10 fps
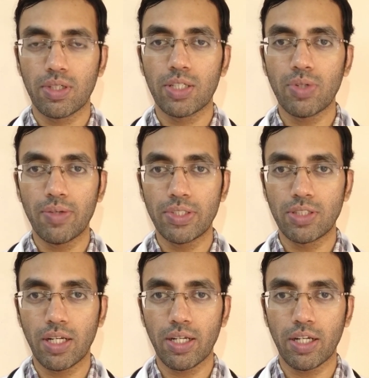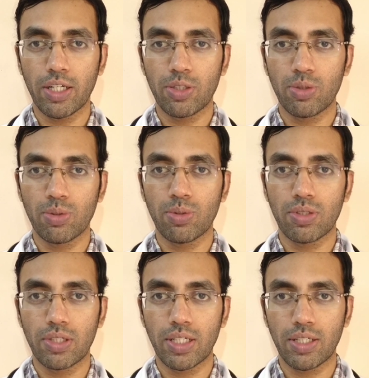it will eventually lead to
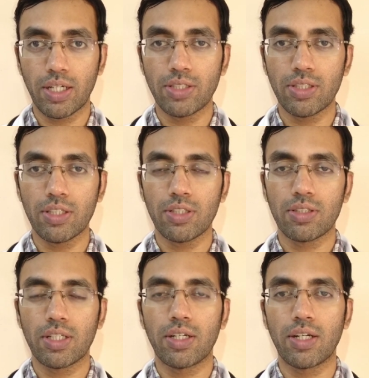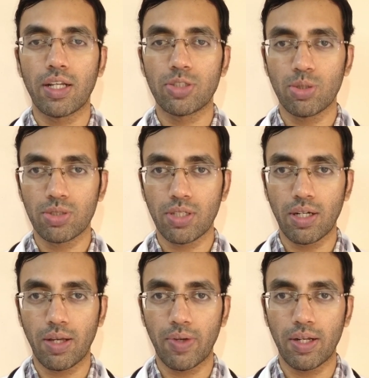decreasing the
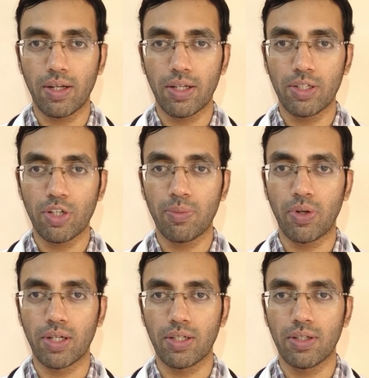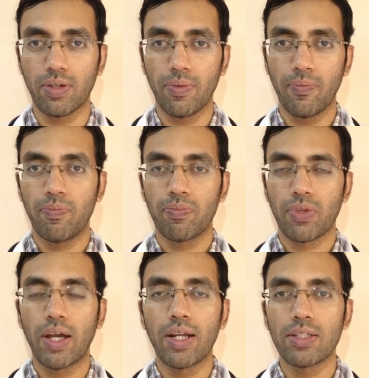testosterone level in your body.
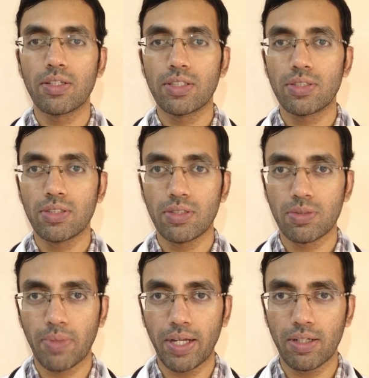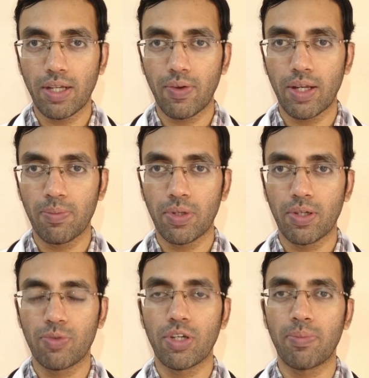And other diseases might develop
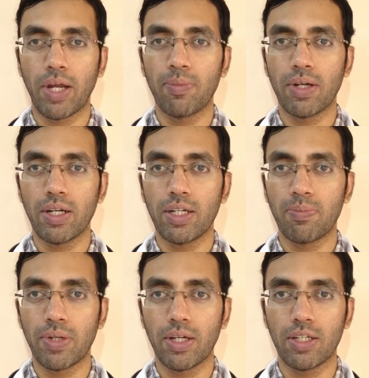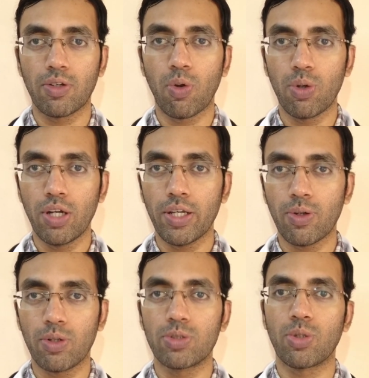if you are primarily depending only
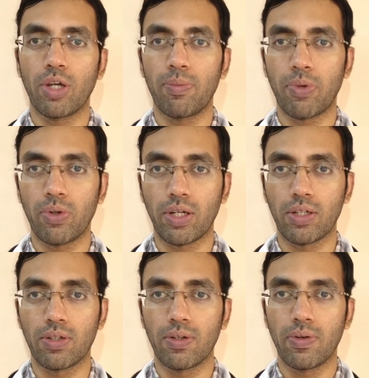on soya protein.